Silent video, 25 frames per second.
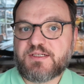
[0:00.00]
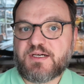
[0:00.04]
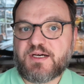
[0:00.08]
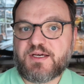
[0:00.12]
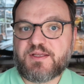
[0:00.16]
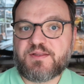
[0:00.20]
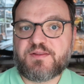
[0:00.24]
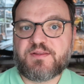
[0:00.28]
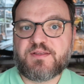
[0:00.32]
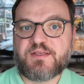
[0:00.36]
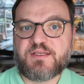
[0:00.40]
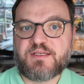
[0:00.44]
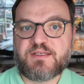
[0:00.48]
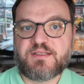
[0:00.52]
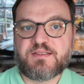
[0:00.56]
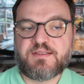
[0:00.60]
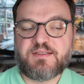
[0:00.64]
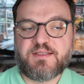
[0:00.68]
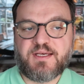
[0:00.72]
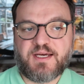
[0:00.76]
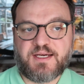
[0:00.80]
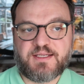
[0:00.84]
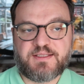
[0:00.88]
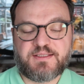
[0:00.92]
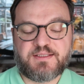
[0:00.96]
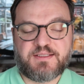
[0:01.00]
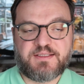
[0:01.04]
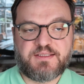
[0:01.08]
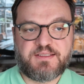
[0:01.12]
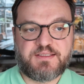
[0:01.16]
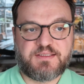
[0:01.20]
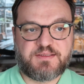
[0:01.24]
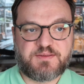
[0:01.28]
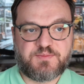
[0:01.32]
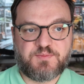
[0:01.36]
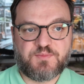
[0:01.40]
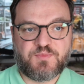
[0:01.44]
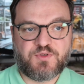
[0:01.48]
I think that
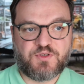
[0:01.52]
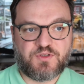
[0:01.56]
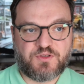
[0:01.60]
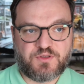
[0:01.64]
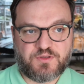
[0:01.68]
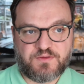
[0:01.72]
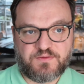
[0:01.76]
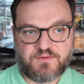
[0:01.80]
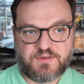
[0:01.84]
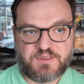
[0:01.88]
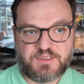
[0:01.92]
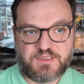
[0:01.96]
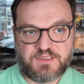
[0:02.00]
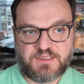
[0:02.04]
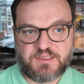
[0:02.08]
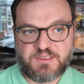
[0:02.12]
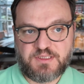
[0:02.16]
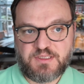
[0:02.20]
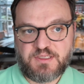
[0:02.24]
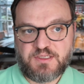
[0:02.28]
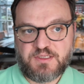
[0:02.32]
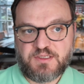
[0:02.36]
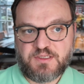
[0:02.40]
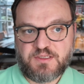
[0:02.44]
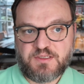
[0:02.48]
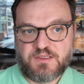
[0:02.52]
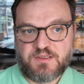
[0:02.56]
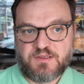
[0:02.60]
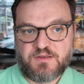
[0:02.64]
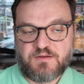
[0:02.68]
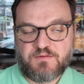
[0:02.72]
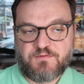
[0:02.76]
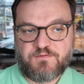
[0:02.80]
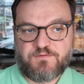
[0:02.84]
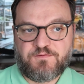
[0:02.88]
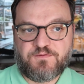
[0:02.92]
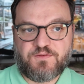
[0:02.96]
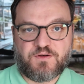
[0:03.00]
is more of a
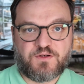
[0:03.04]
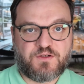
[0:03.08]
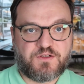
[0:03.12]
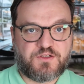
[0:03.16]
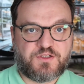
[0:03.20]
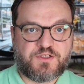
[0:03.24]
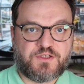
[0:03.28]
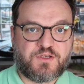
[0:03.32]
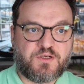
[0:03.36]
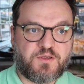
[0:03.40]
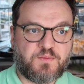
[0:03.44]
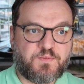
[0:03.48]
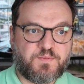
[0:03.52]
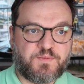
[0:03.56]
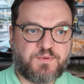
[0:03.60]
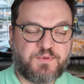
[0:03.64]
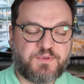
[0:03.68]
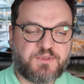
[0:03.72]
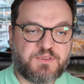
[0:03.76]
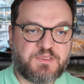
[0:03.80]
Photoshop